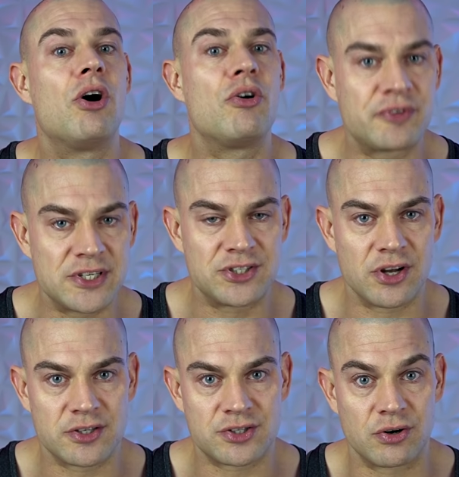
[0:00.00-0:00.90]
of
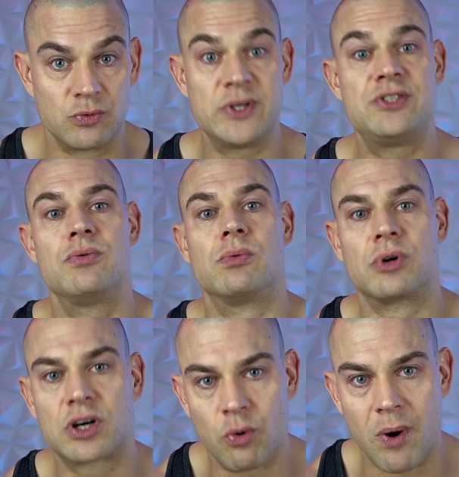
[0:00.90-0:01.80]
testosterone, which you
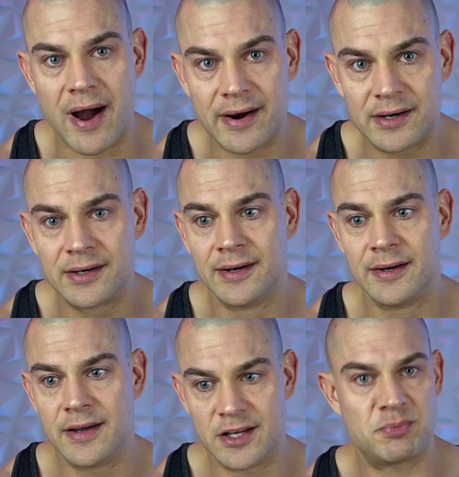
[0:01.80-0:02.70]
require,
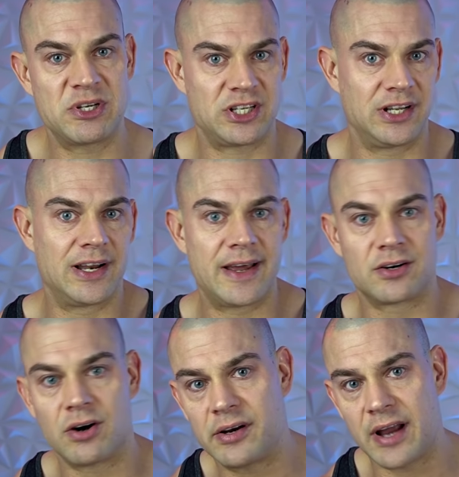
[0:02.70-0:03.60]
especially
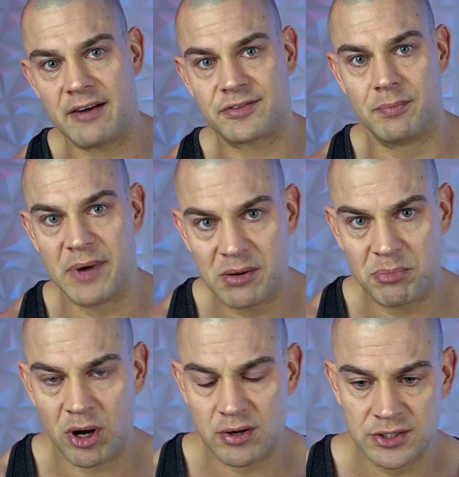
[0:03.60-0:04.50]
later on after
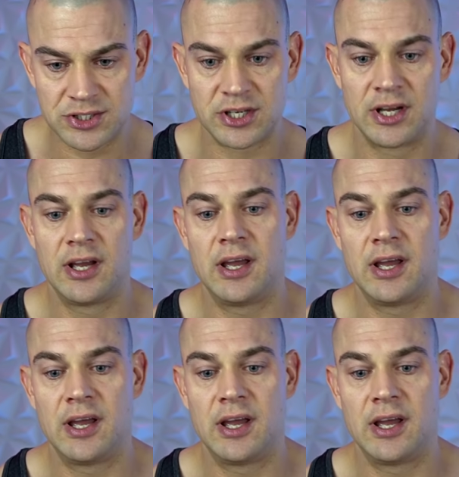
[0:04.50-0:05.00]
menopause.